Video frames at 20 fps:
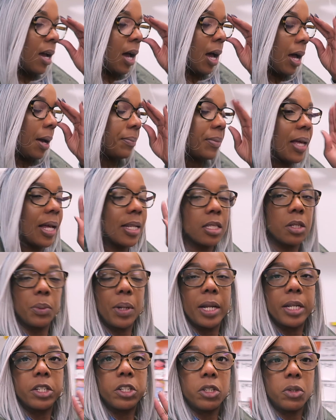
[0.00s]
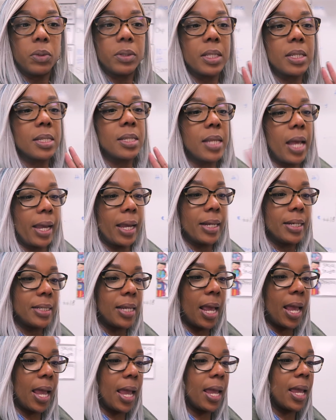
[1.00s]
that's what I do on the second
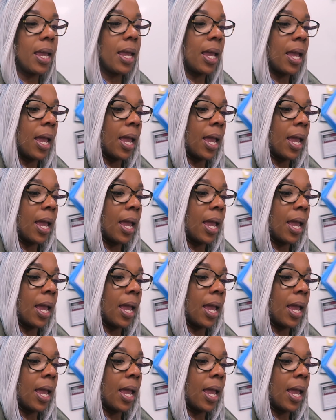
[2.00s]
day.